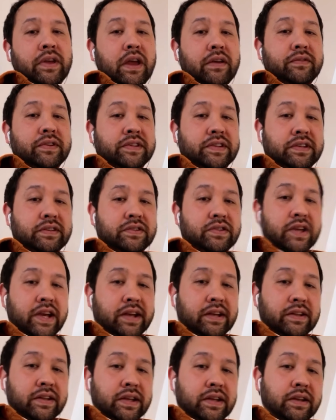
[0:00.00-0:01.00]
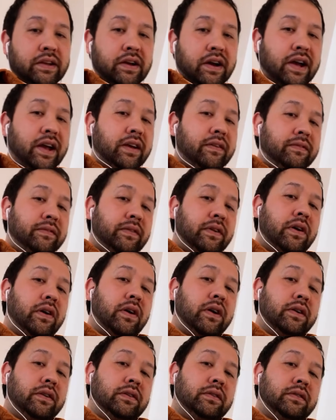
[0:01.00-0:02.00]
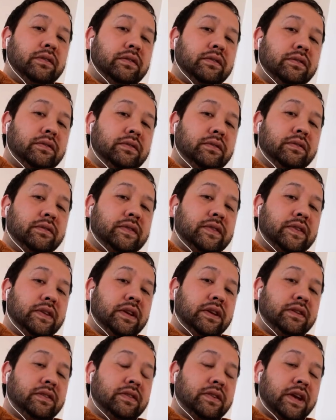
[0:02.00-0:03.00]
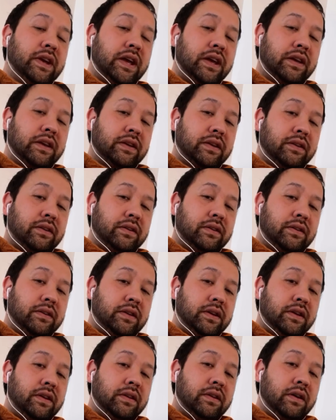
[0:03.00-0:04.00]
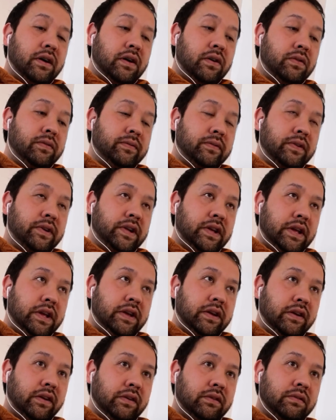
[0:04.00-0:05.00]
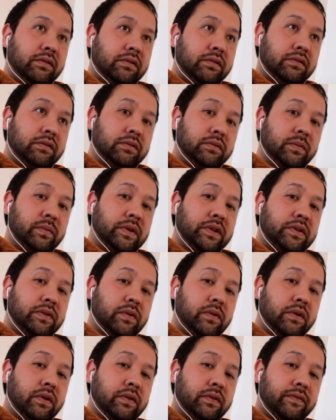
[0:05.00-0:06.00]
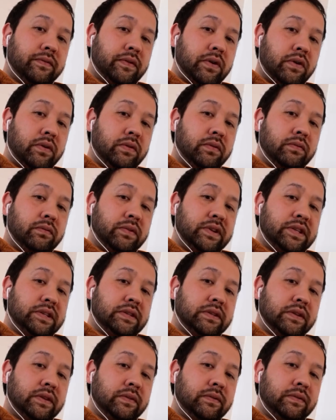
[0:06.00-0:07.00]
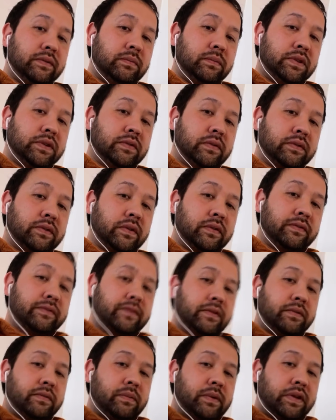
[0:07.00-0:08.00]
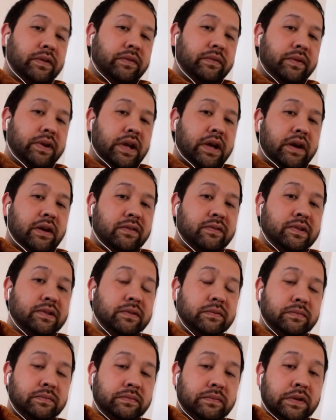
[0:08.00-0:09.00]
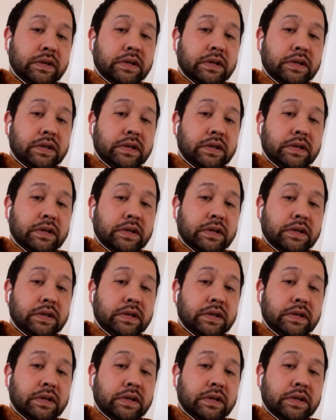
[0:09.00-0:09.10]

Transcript: Have you seen Jake lately? I have not seen Jake in over a year. We talk on the phone. Recently, we talked on the phone about 3 hours.